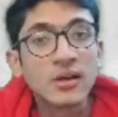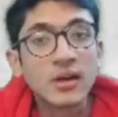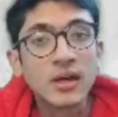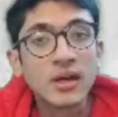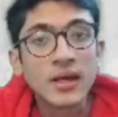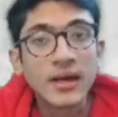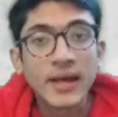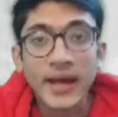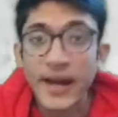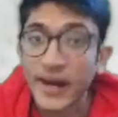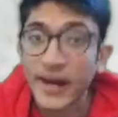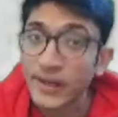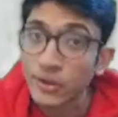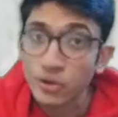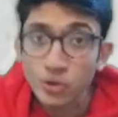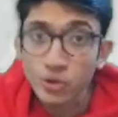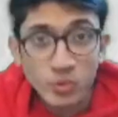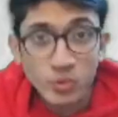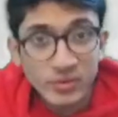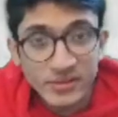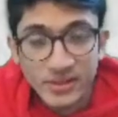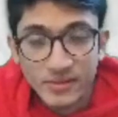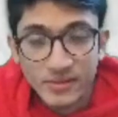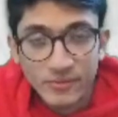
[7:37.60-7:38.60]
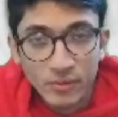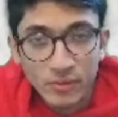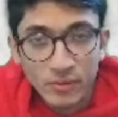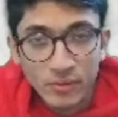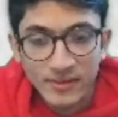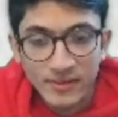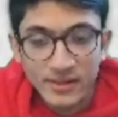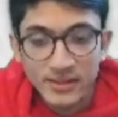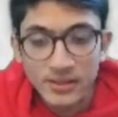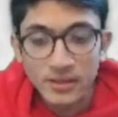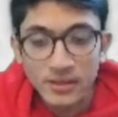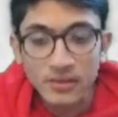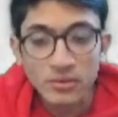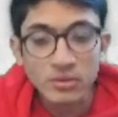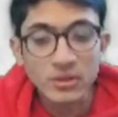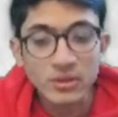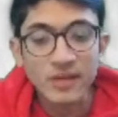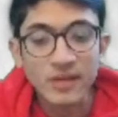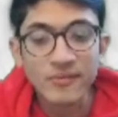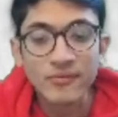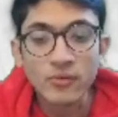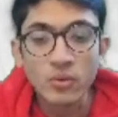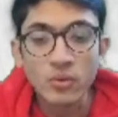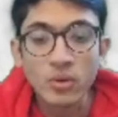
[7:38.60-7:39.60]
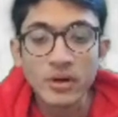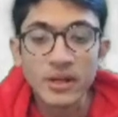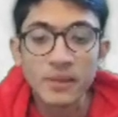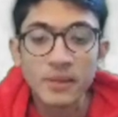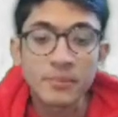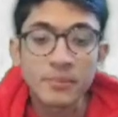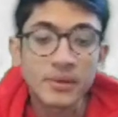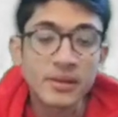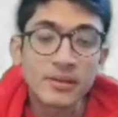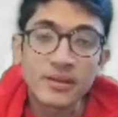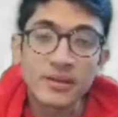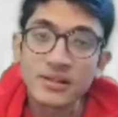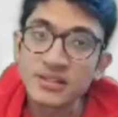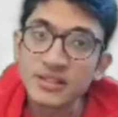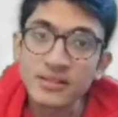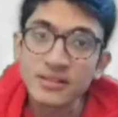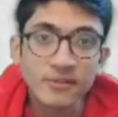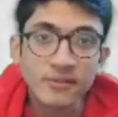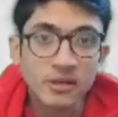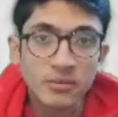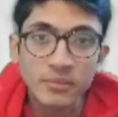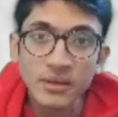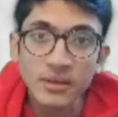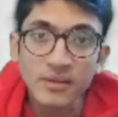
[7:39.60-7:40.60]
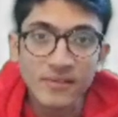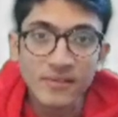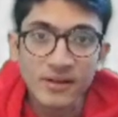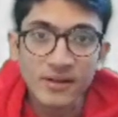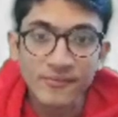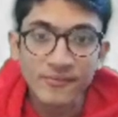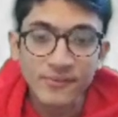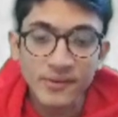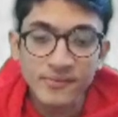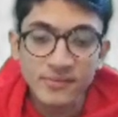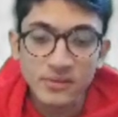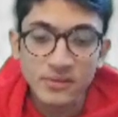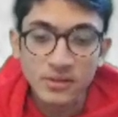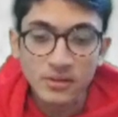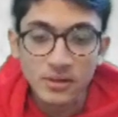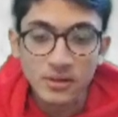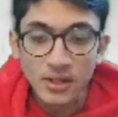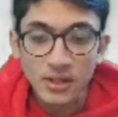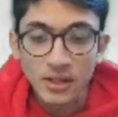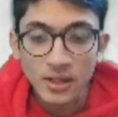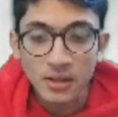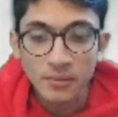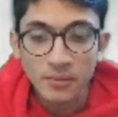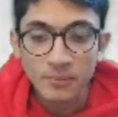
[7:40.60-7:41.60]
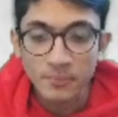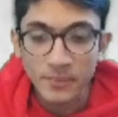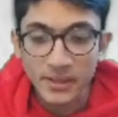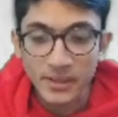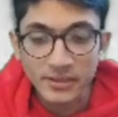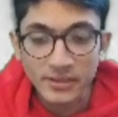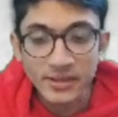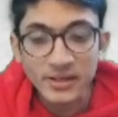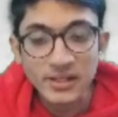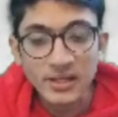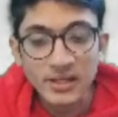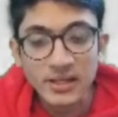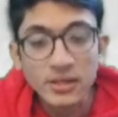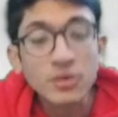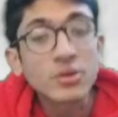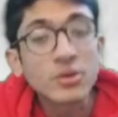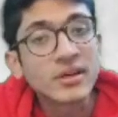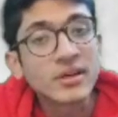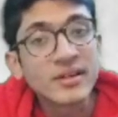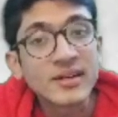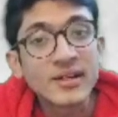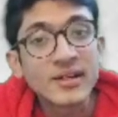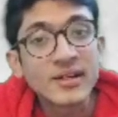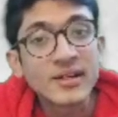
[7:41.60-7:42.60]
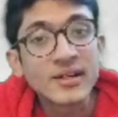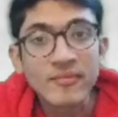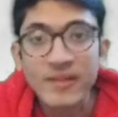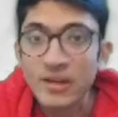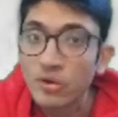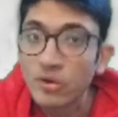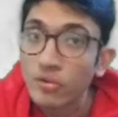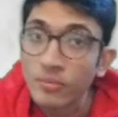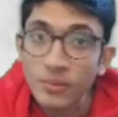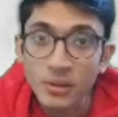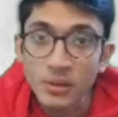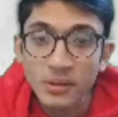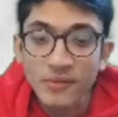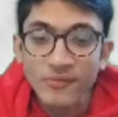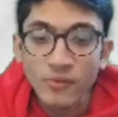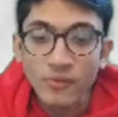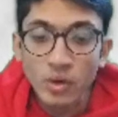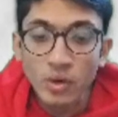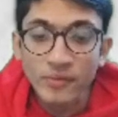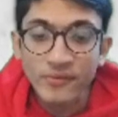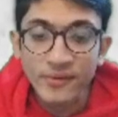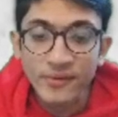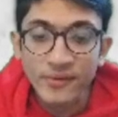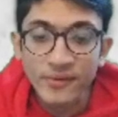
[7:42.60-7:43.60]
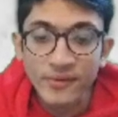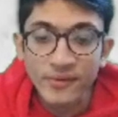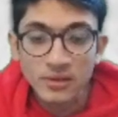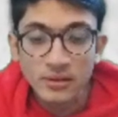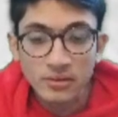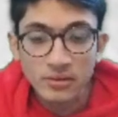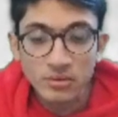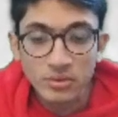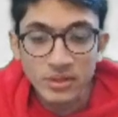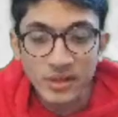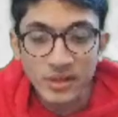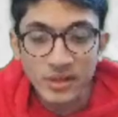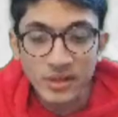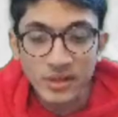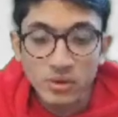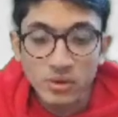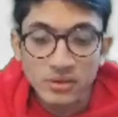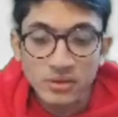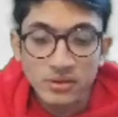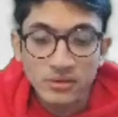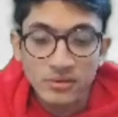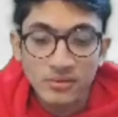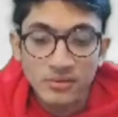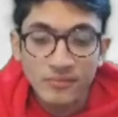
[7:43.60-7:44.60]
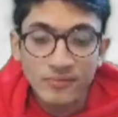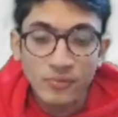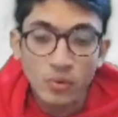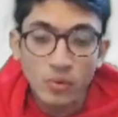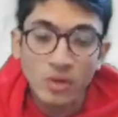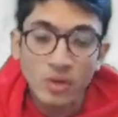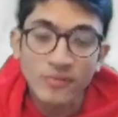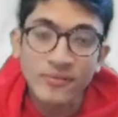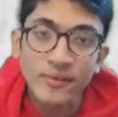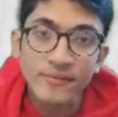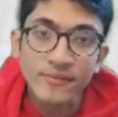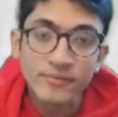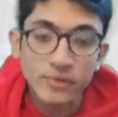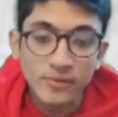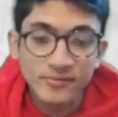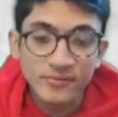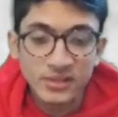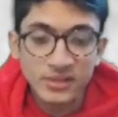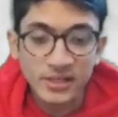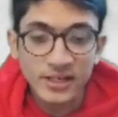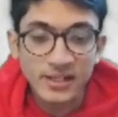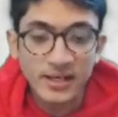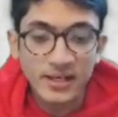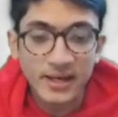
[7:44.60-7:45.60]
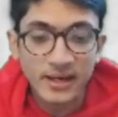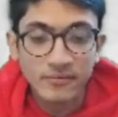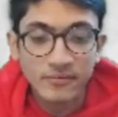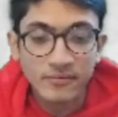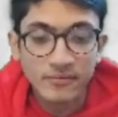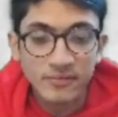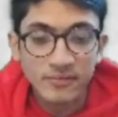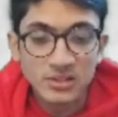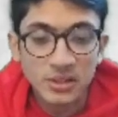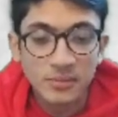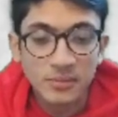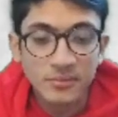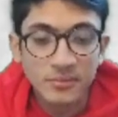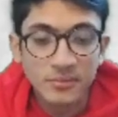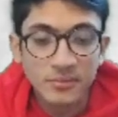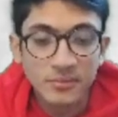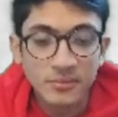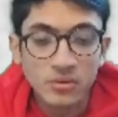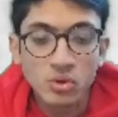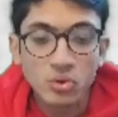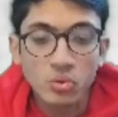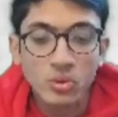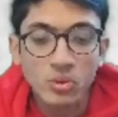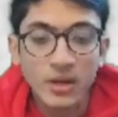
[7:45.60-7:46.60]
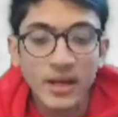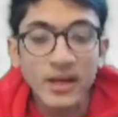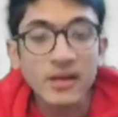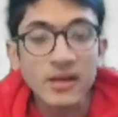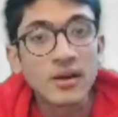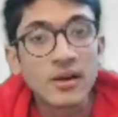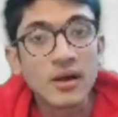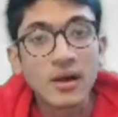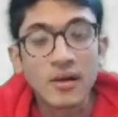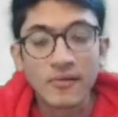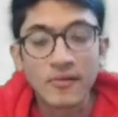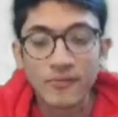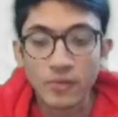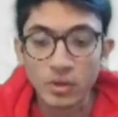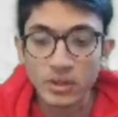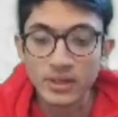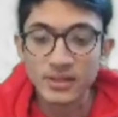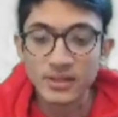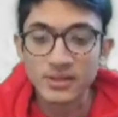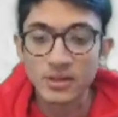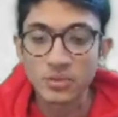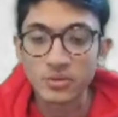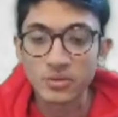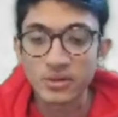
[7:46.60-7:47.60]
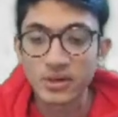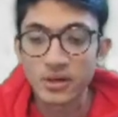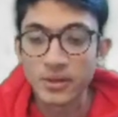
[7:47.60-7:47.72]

and you used it for 1 year, so therefore depreciation will be 1/5. Basically your written down value will be 4/5. So therefore 4/5 of 3 lakh, which comes to 2 lakh 40,000.